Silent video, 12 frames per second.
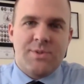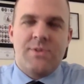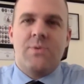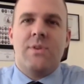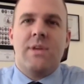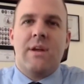which
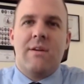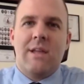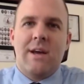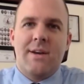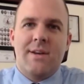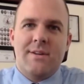in North
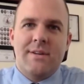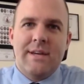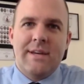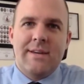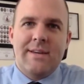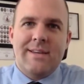Carolina
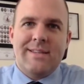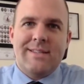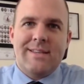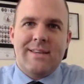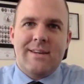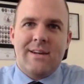is
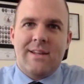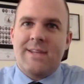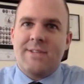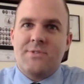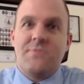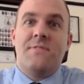a
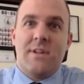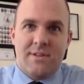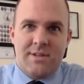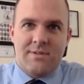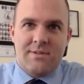class 2 felony.